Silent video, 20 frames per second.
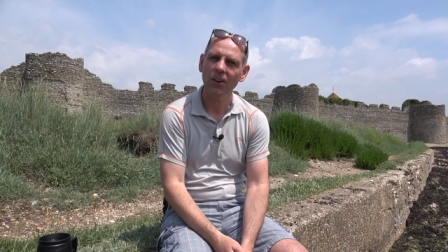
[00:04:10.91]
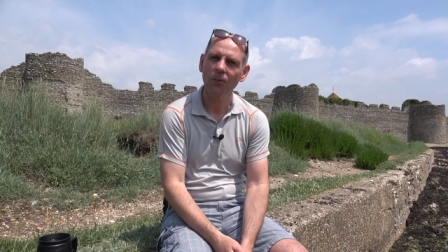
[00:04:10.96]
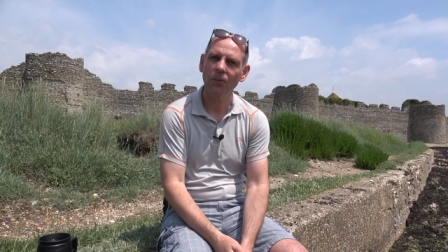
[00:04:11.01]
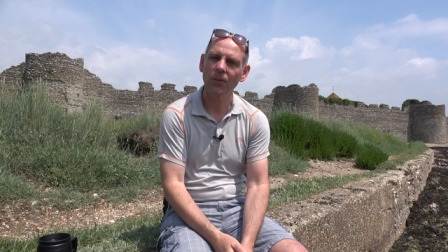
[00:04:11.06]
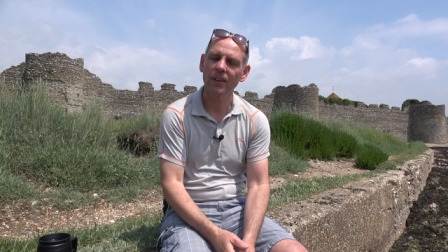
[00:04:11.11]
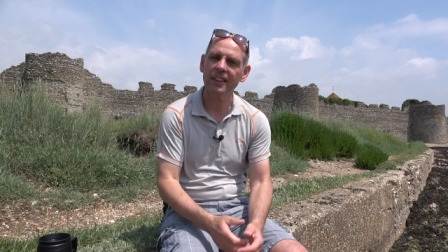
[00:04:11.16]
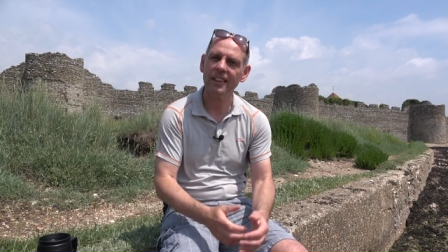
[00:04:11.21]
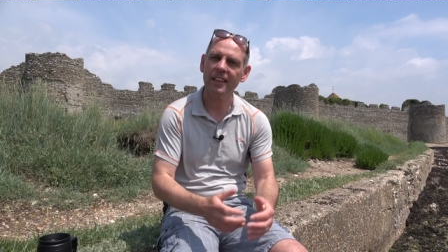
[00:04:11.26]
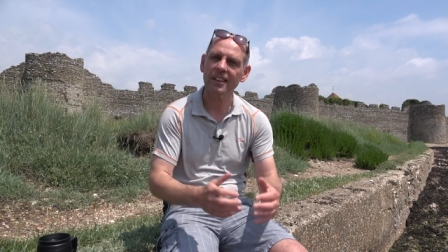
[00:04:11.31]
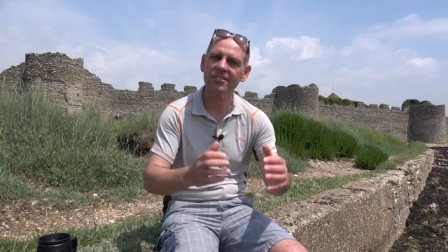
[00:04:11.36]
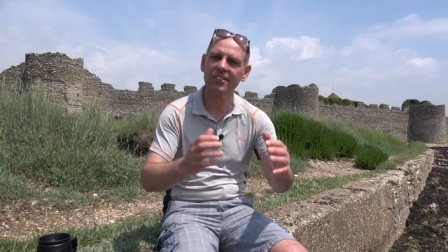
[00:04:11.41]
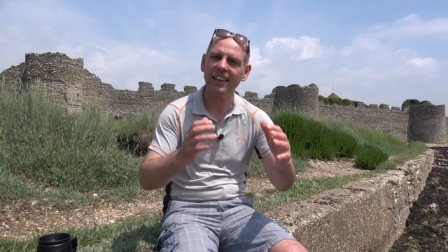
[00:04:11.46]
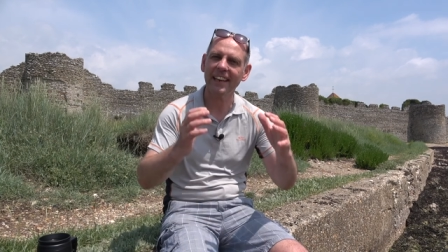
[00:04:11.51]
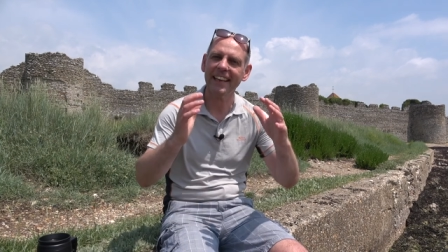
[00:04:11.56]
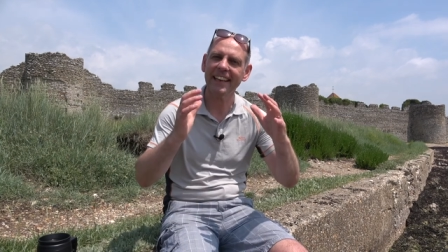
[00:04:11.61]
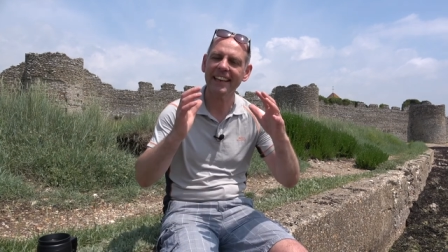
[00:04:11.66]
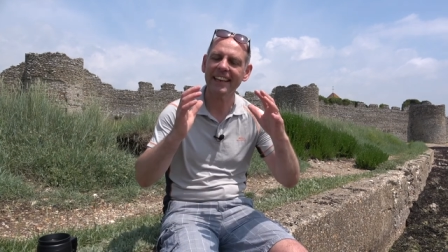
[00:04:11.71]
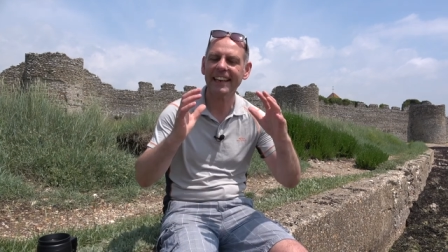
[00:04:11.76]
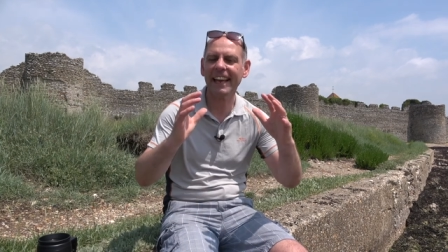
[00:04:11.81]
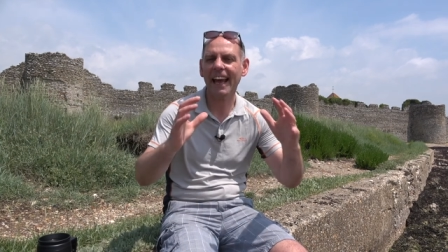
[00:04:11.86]
with this
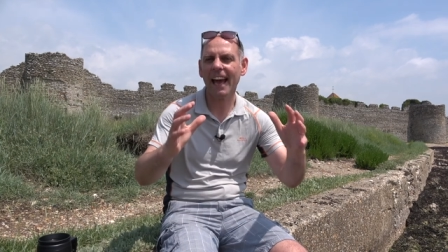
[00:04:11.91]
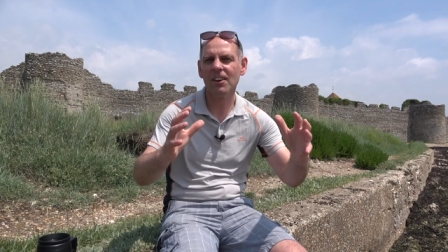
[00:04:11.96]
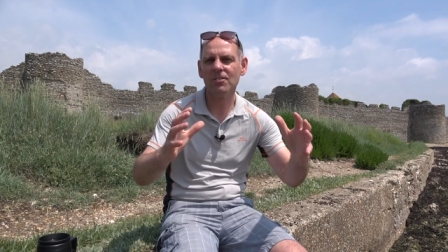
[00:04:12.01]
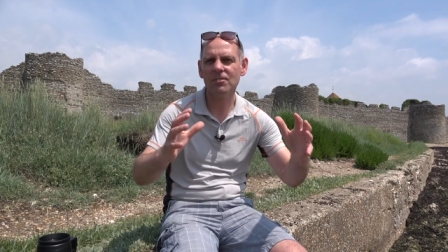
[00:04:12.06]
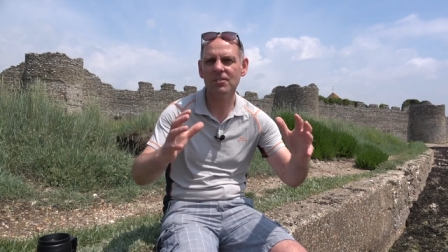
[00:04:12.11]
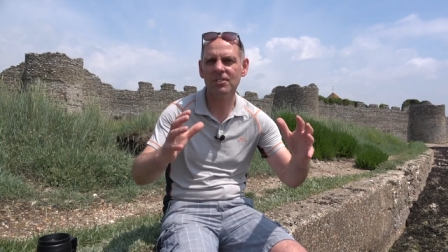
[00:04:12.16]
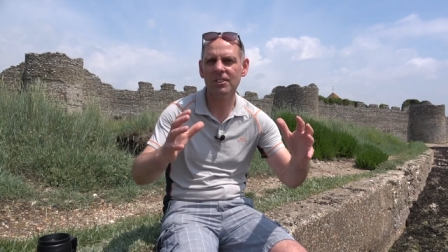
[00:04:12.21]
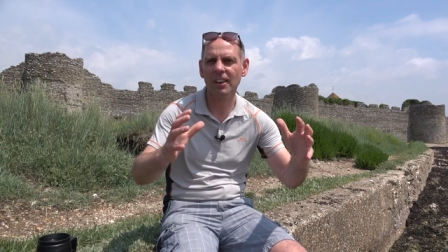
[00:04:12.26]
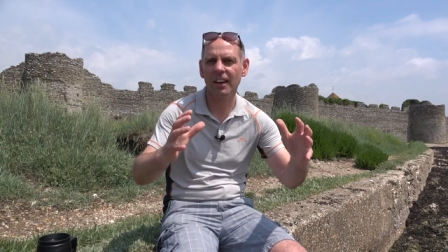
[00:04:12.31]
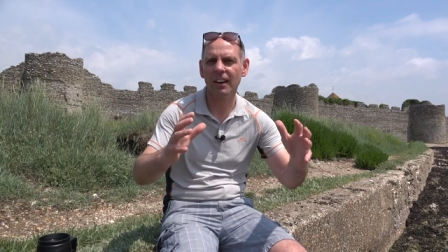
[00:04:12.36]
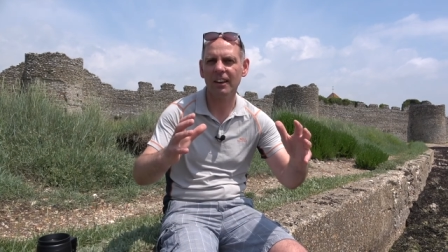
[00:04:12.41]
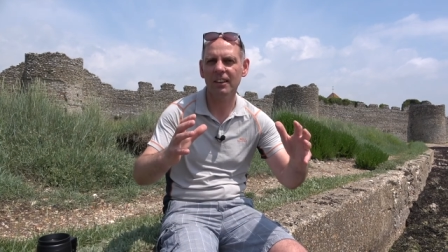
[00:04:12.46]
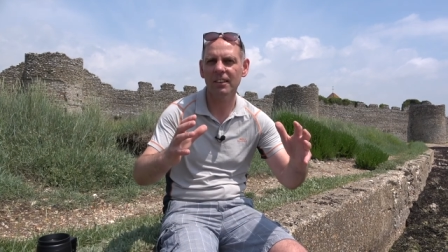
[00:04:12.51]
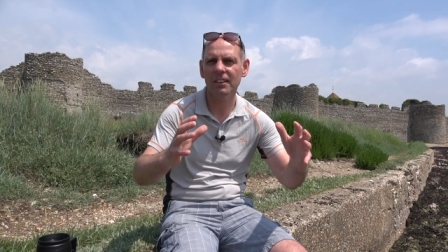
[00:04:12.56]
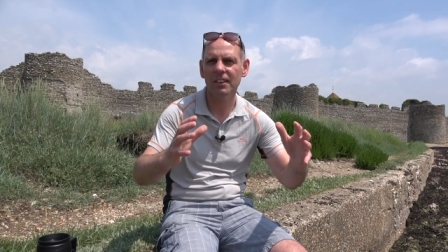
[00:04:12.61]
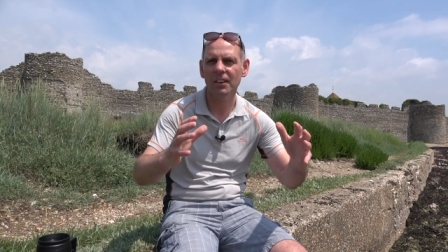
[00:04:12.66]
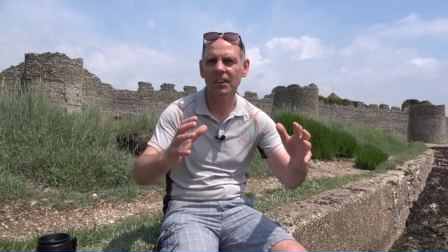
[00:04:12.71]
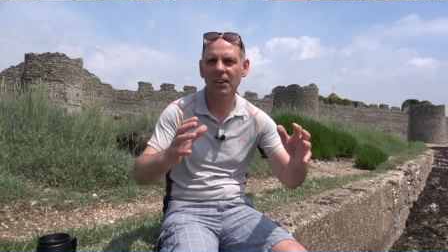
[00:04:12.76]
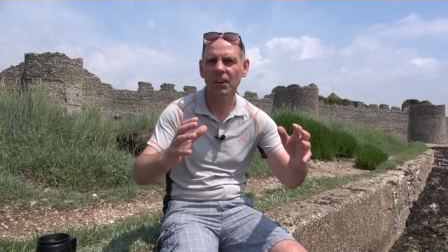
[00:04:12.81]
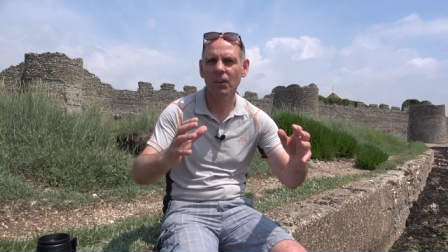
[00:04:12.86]
encounter
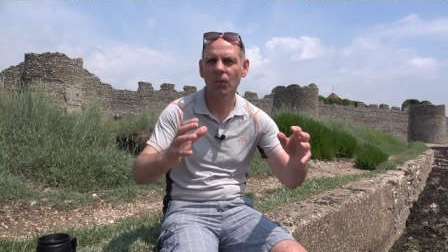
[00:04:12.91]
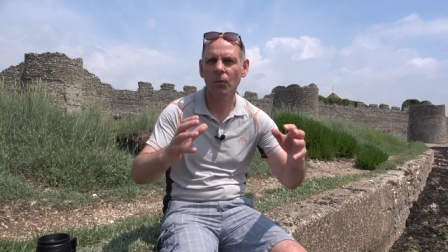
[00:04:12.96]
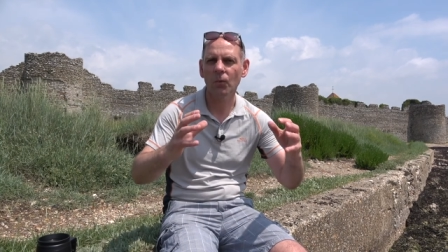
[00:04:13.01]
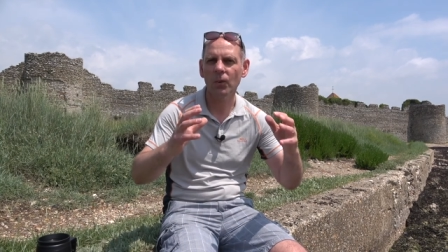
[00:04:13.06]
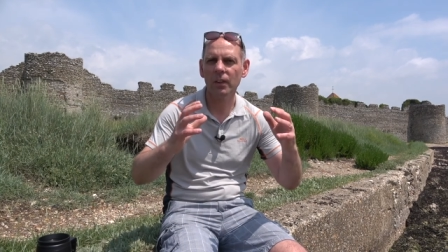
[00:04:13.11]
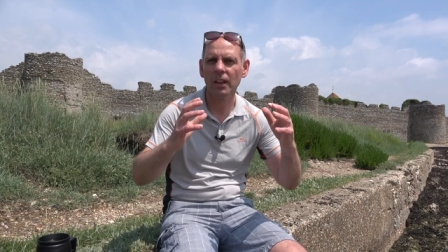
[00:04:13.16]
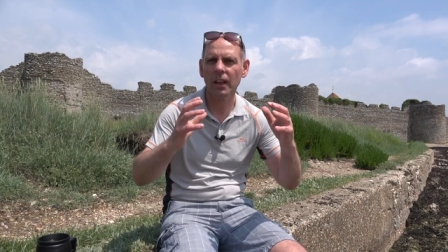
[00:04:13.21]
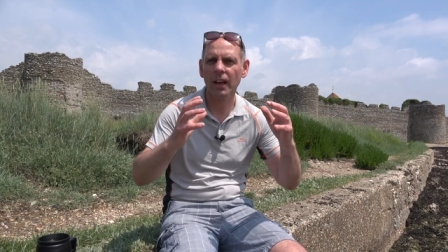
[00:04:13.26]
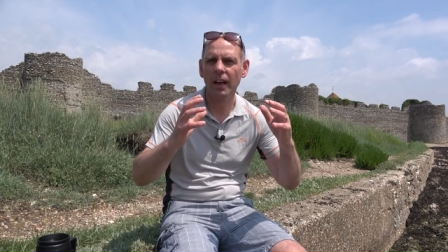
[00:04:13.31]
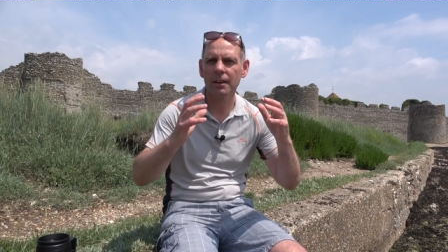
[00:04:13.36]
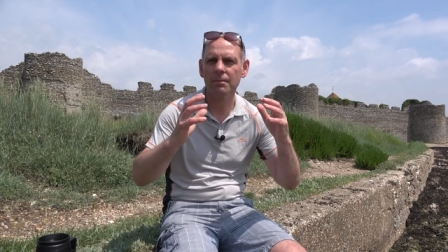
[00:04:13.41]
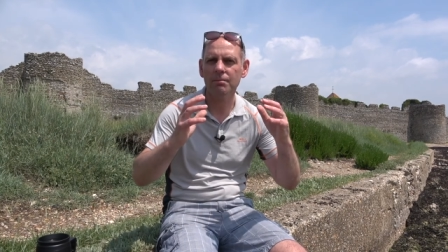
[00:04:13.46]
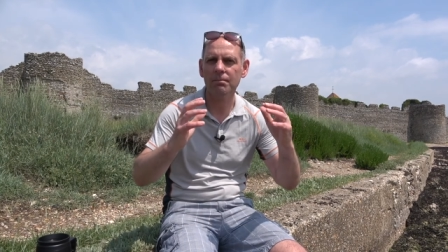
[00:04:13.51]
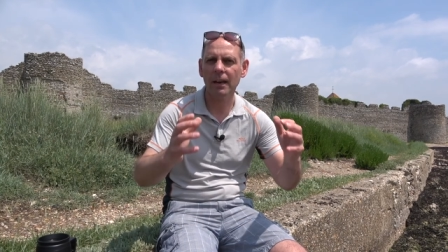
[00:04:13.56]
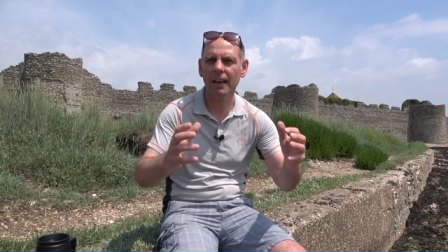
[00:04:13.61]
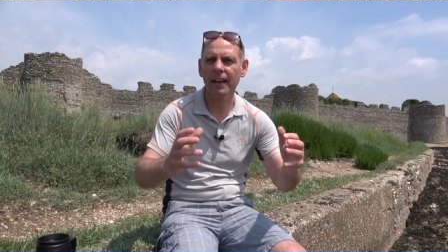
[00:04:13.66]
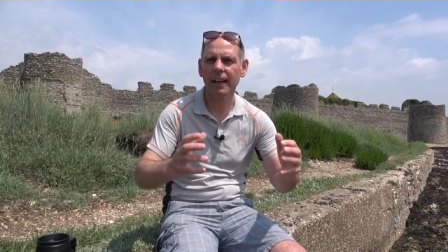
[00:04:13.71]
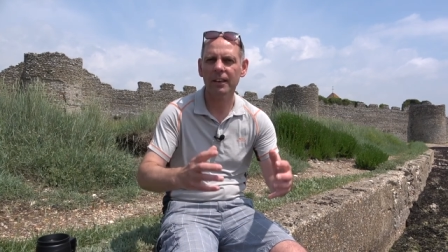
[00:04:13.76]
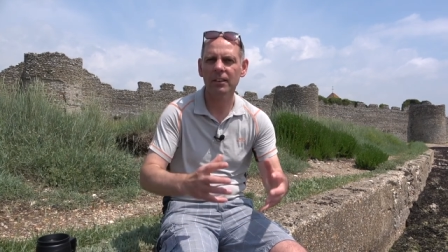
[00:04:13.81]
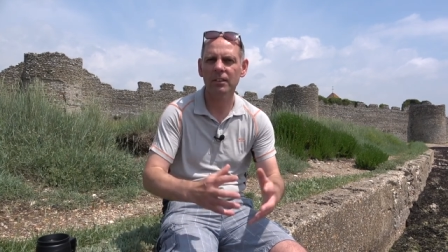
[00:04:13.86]
with a
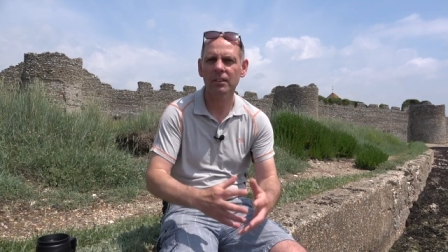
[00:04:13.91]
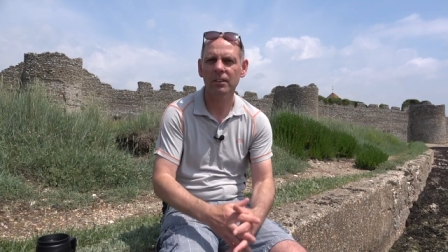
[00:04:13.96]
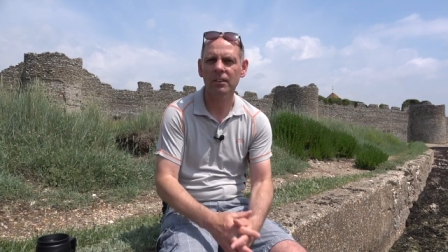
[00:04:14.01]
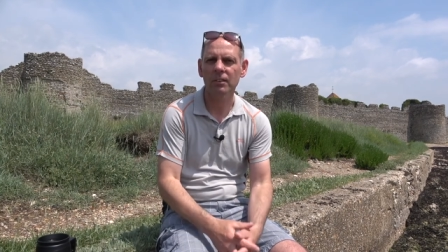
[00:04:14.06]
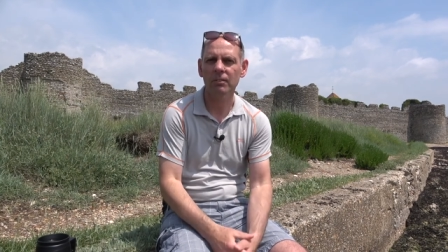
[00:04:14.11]
man